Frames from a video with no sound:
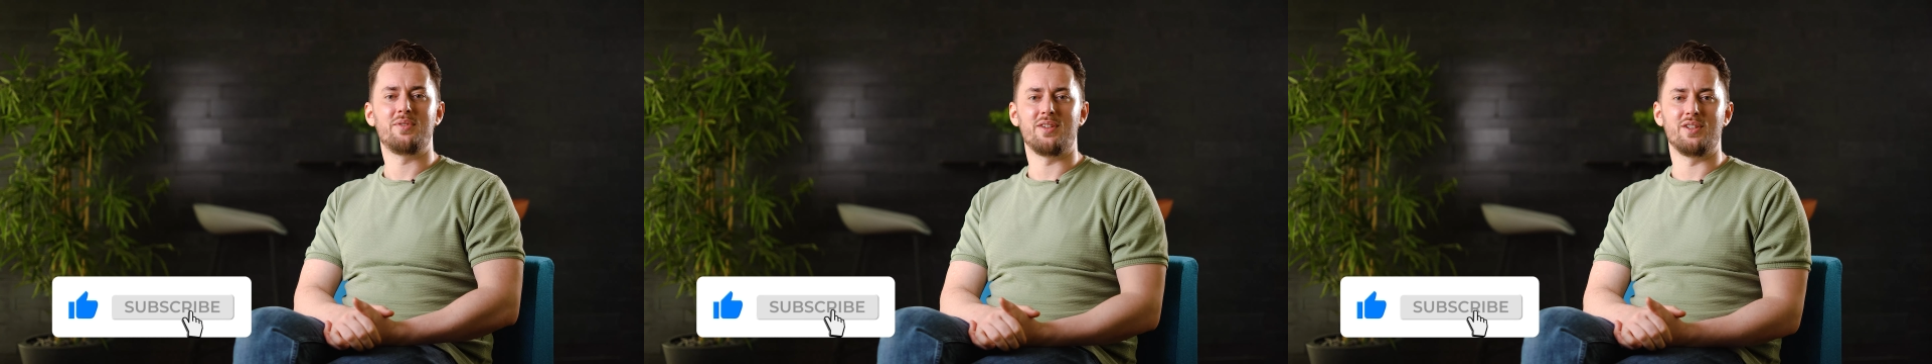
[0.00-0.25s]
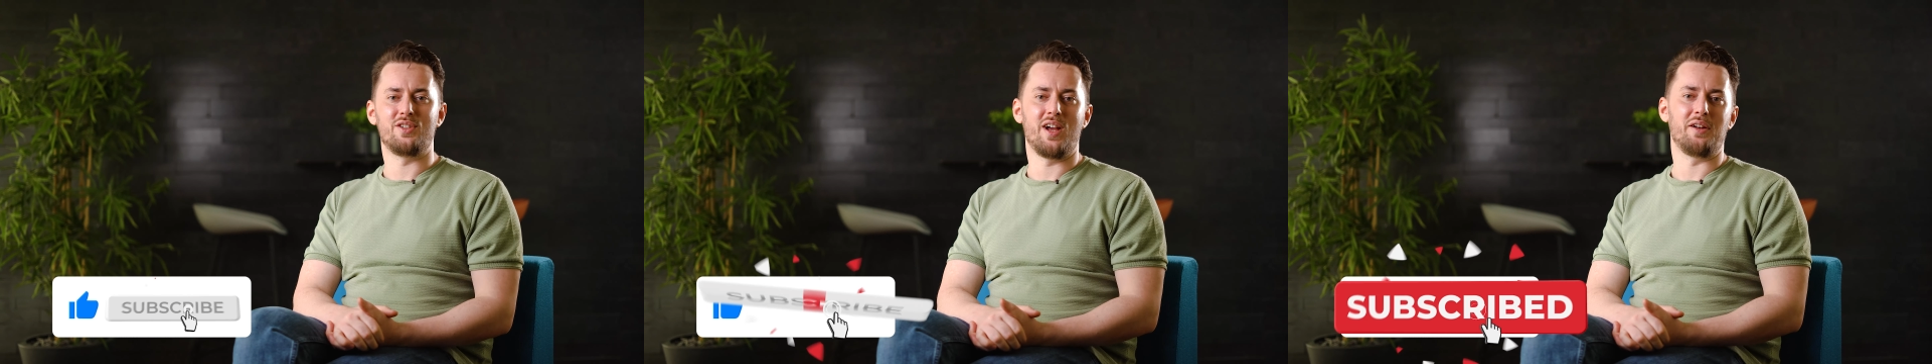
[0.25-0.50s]
to
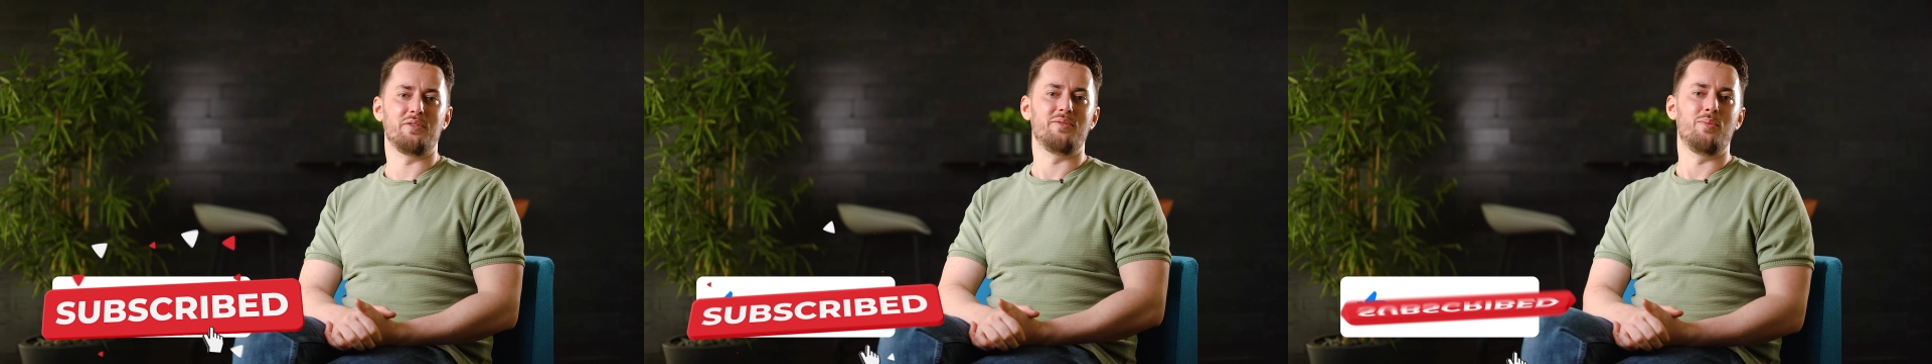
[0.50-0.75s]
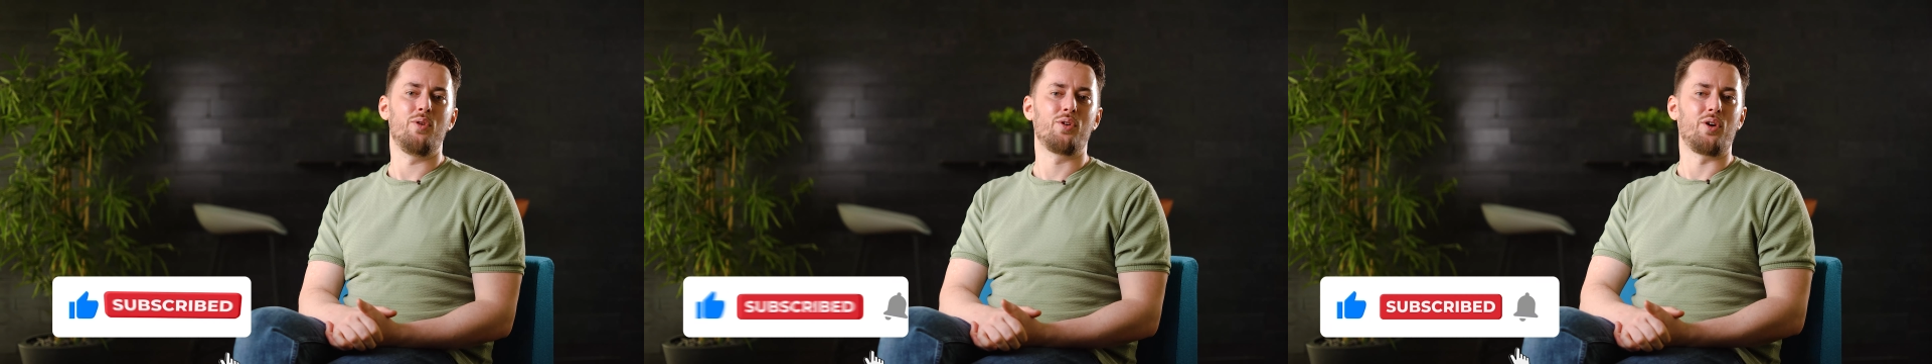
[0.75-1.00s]
the channel
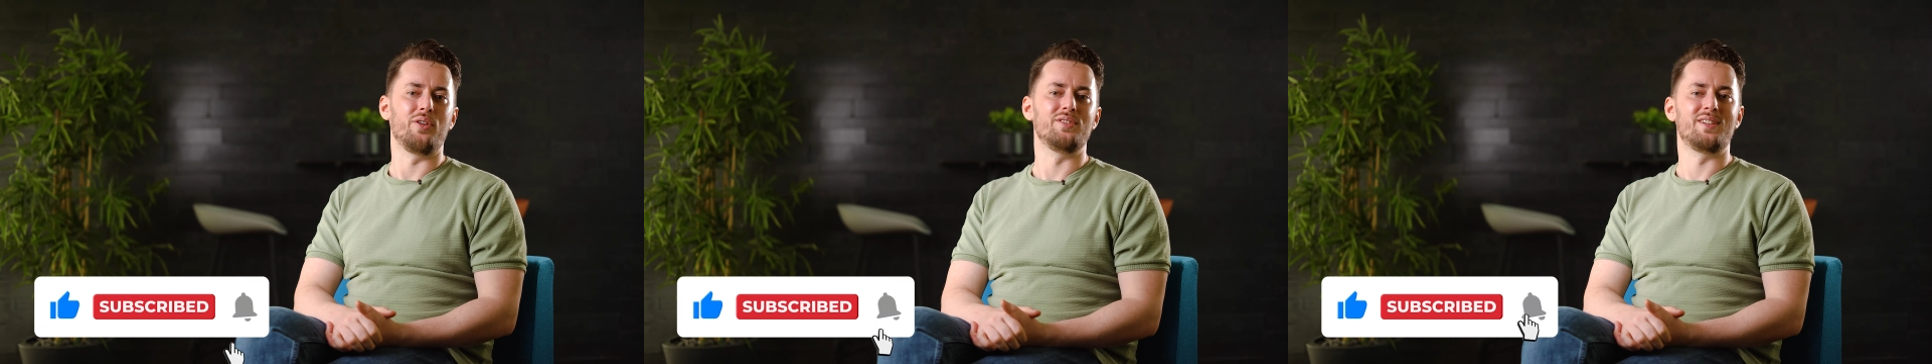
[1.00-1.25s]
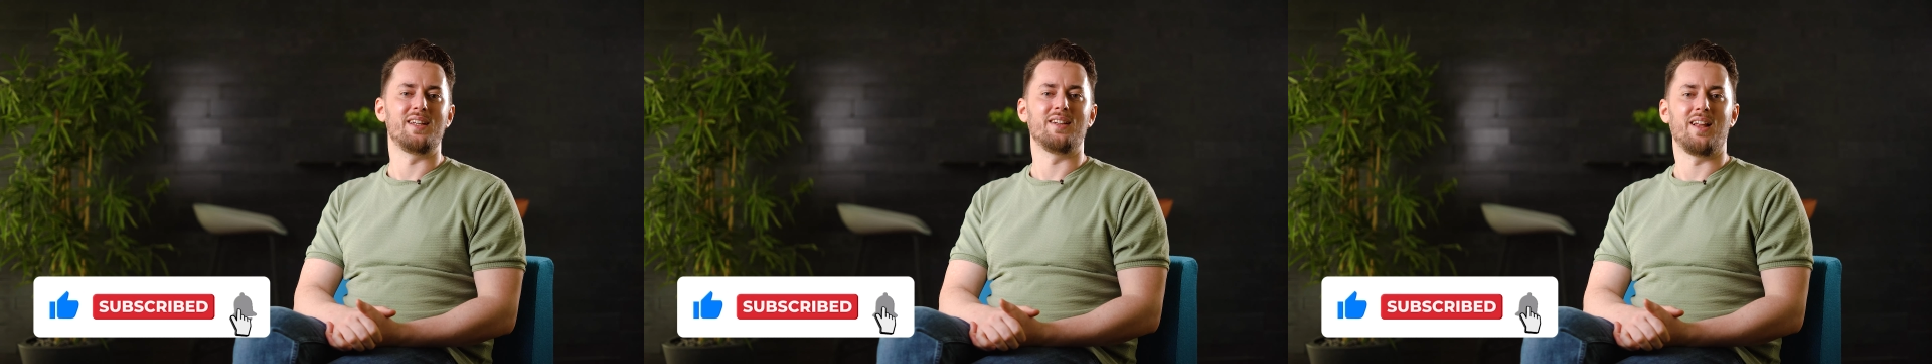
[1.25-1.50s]
for more
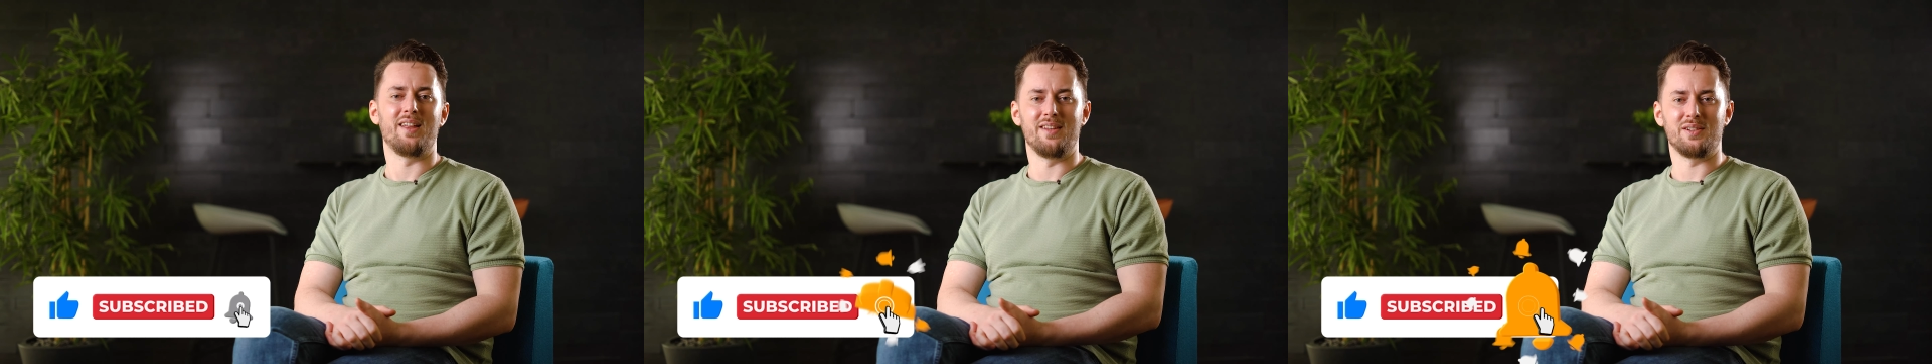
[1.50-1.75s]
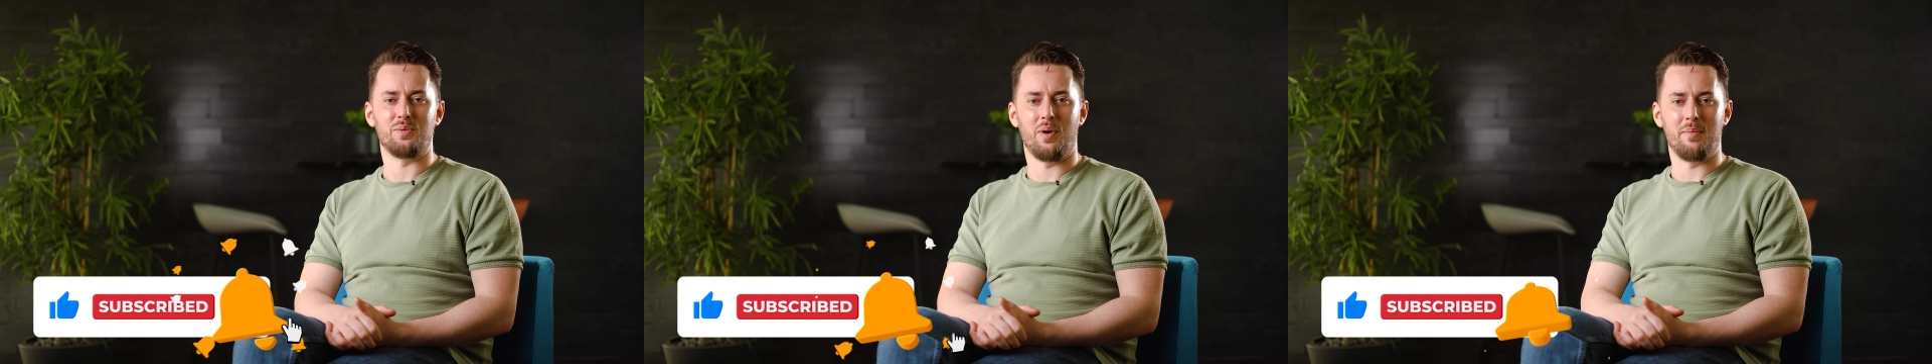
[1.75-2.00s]
content like
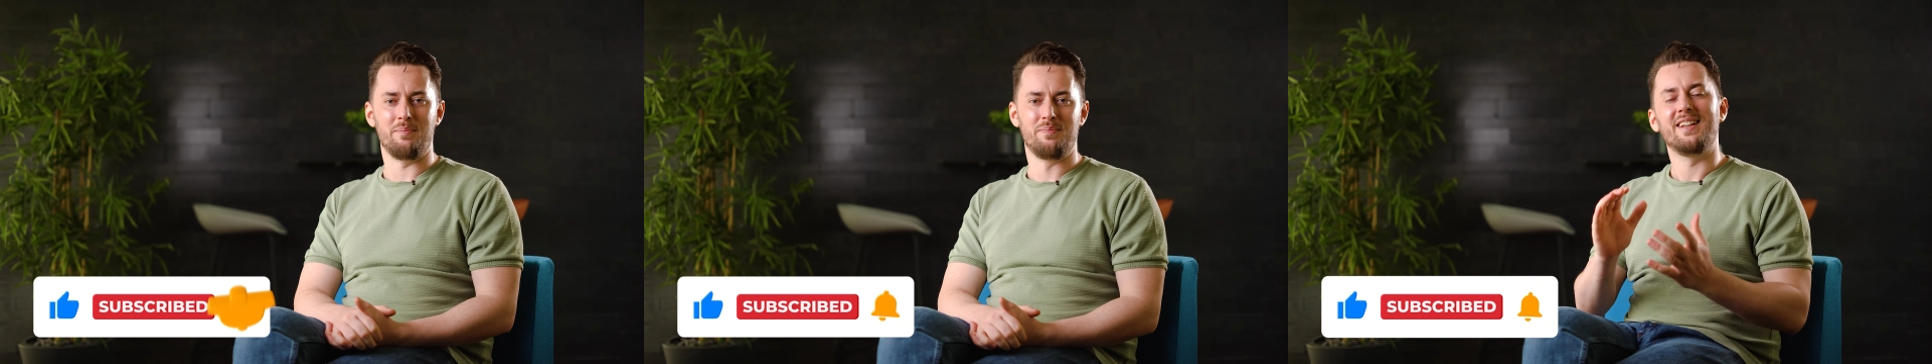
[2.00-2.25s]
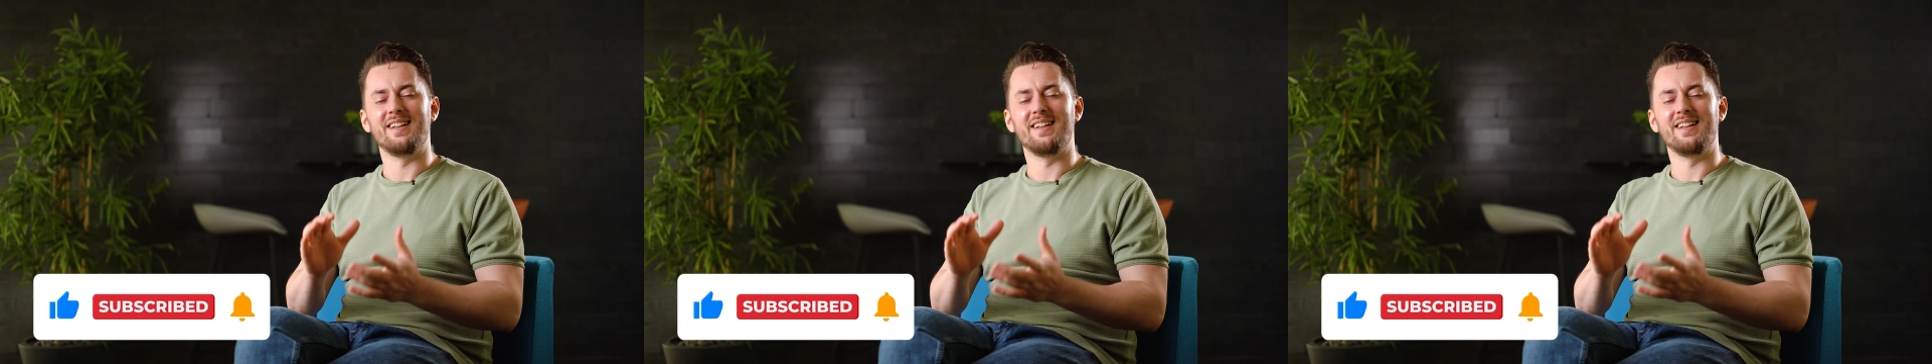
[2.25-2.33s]
this one.